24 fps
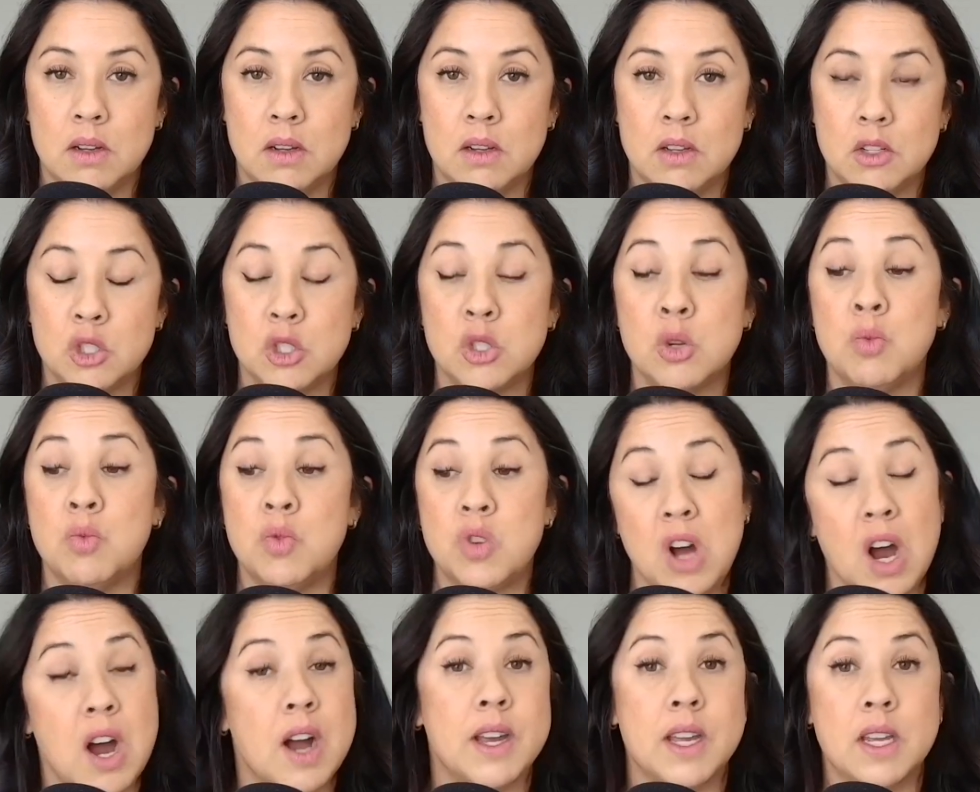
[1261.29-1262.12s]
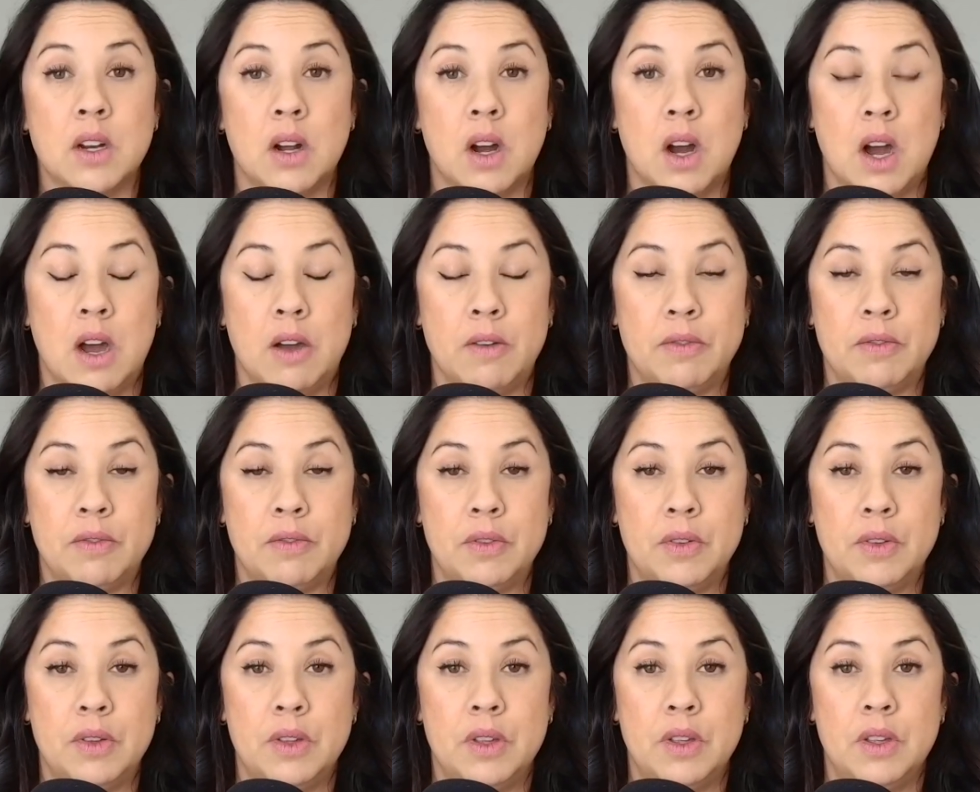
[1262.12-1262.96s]
So knock it off.
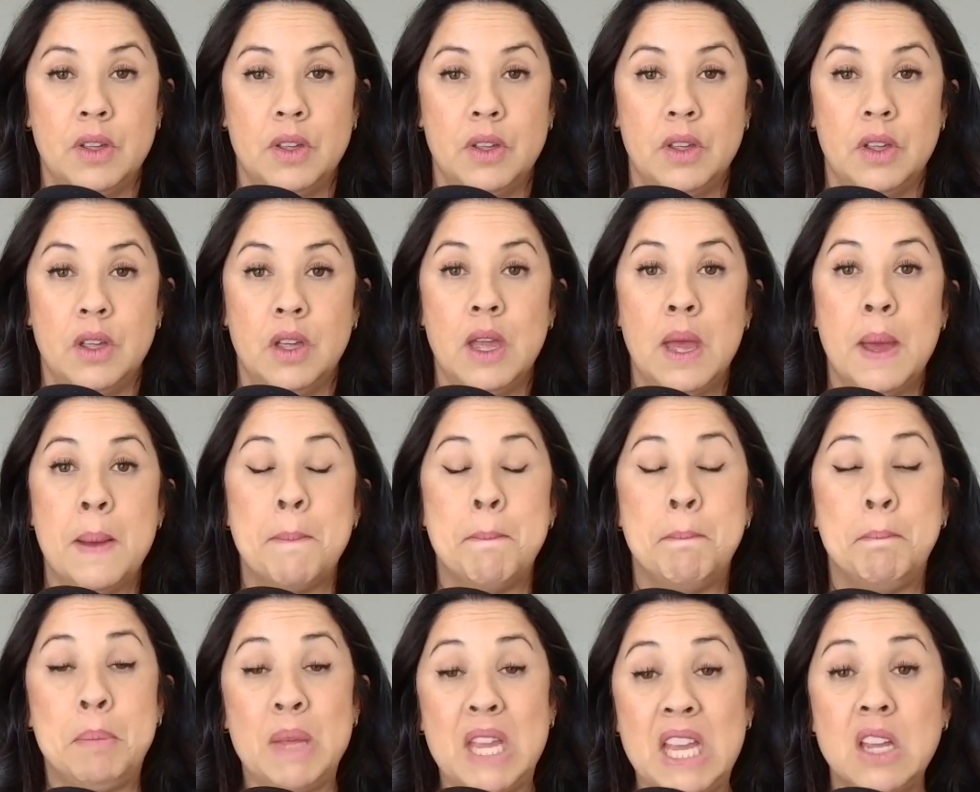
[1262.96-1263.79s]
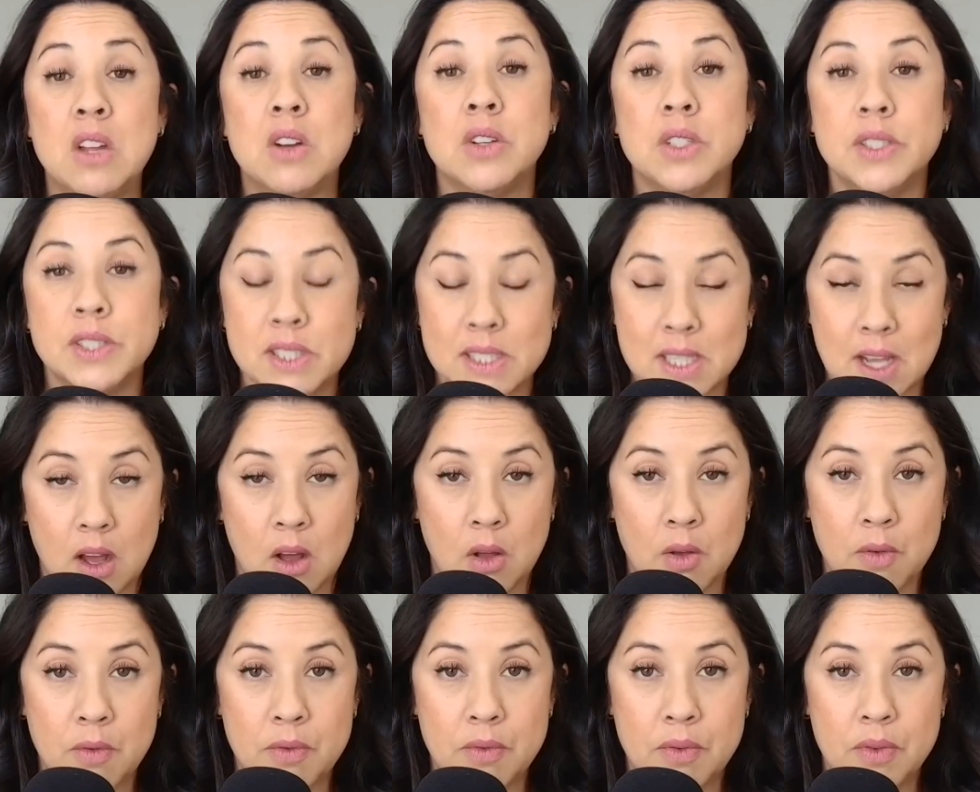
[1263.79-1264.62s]
Be
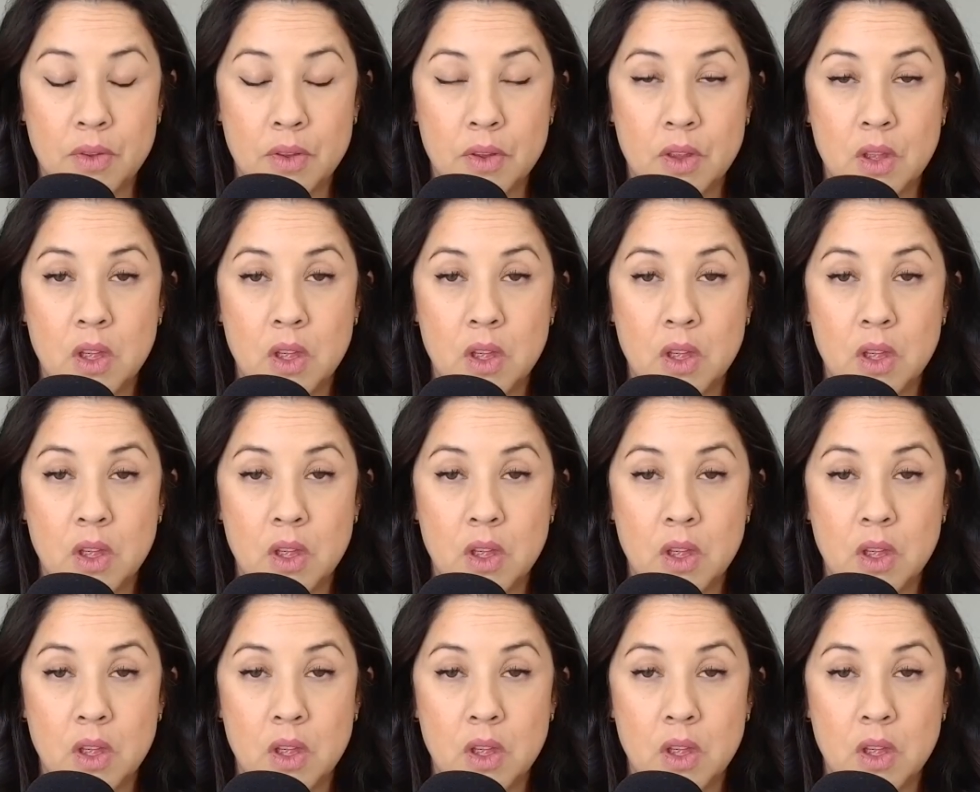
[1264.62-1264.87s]
yourself.